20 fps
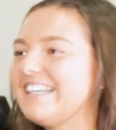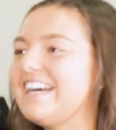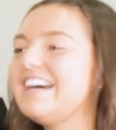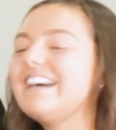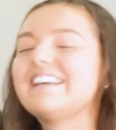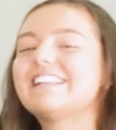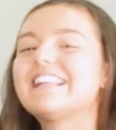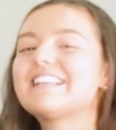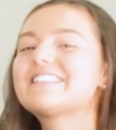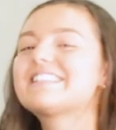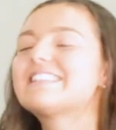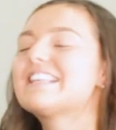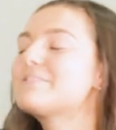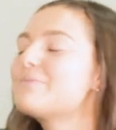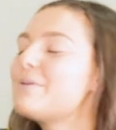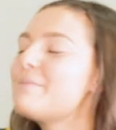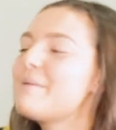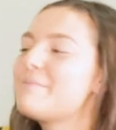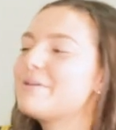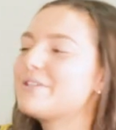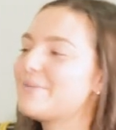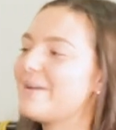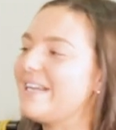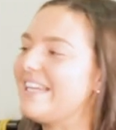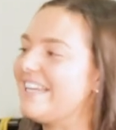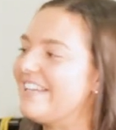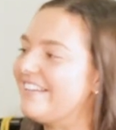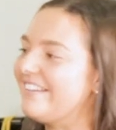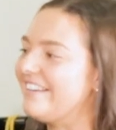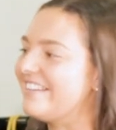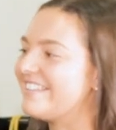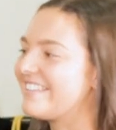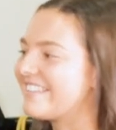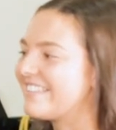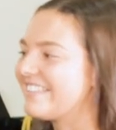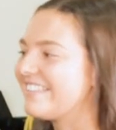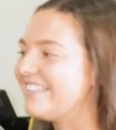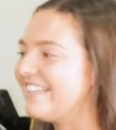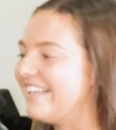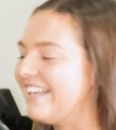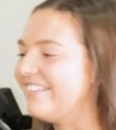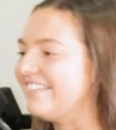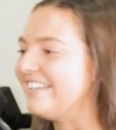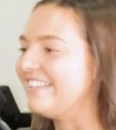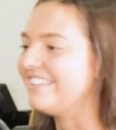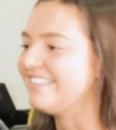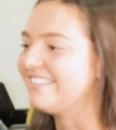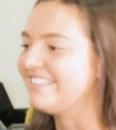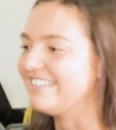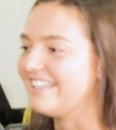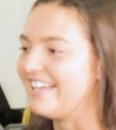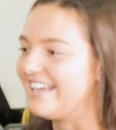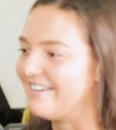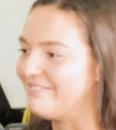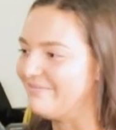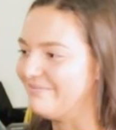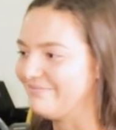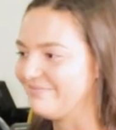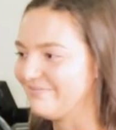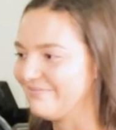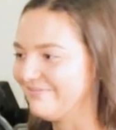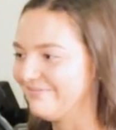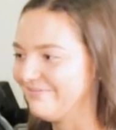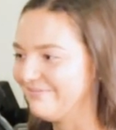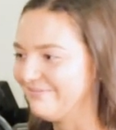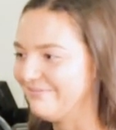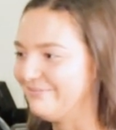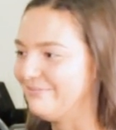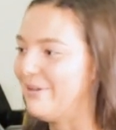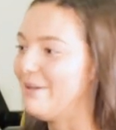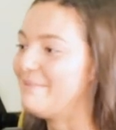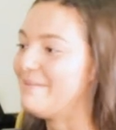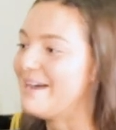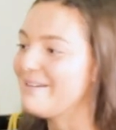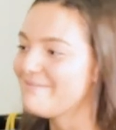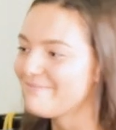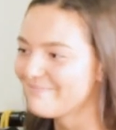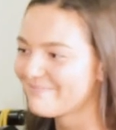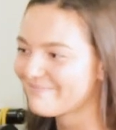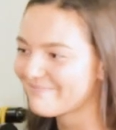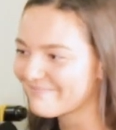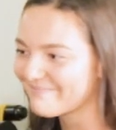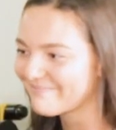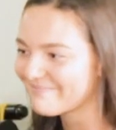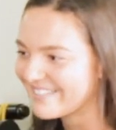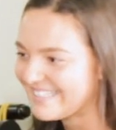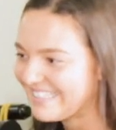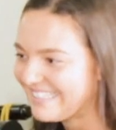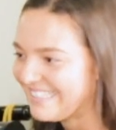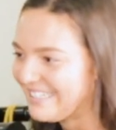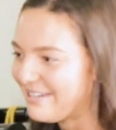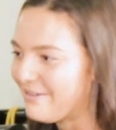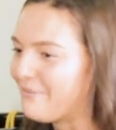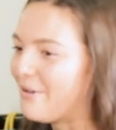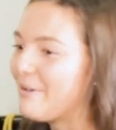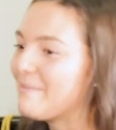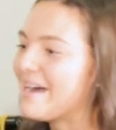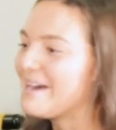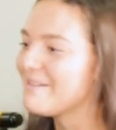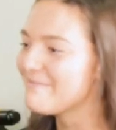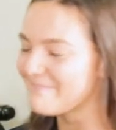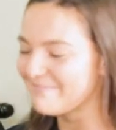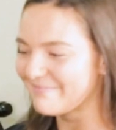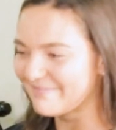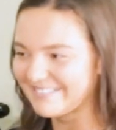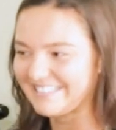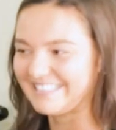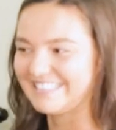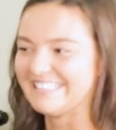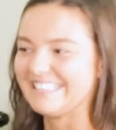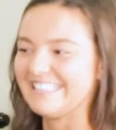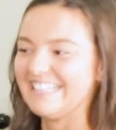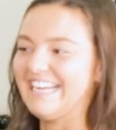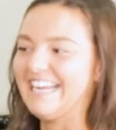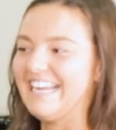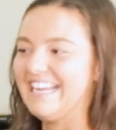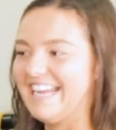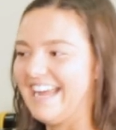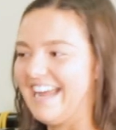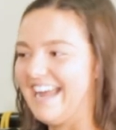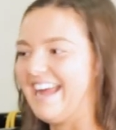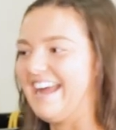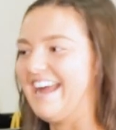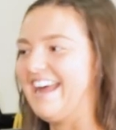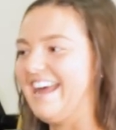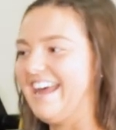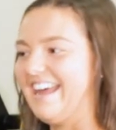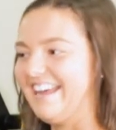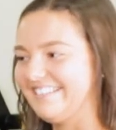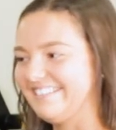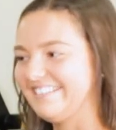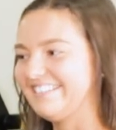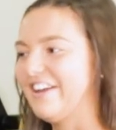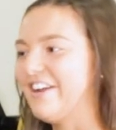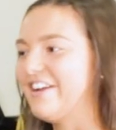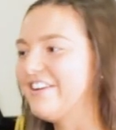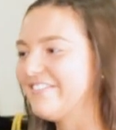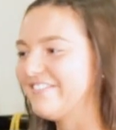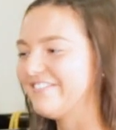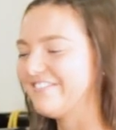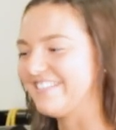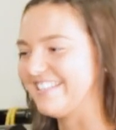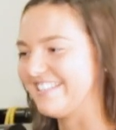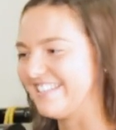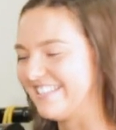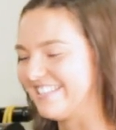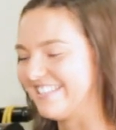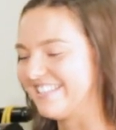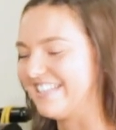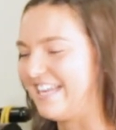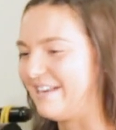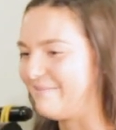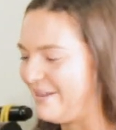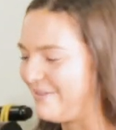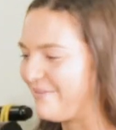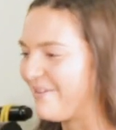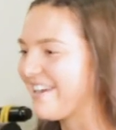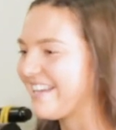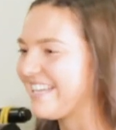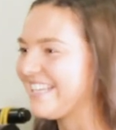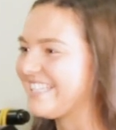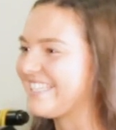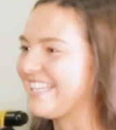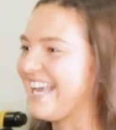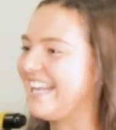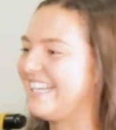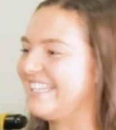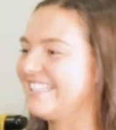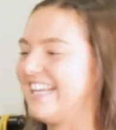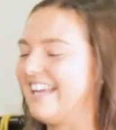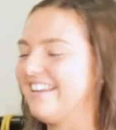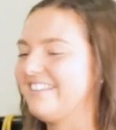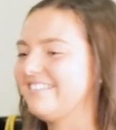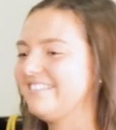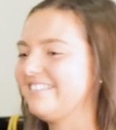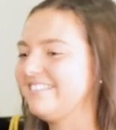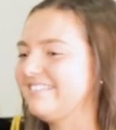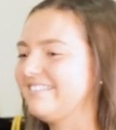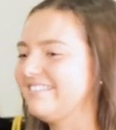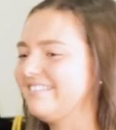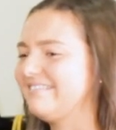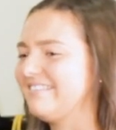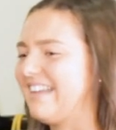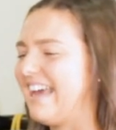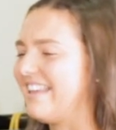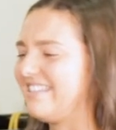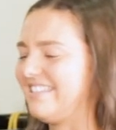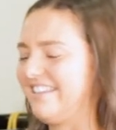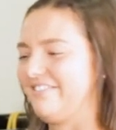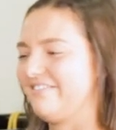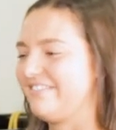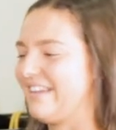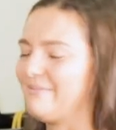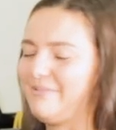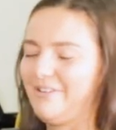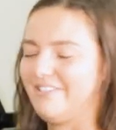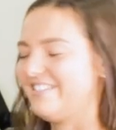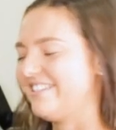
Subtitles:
Let's warm up at 20 kilos. No, wait. Warm up. No, this is going to be working set. He's like, as if, come on,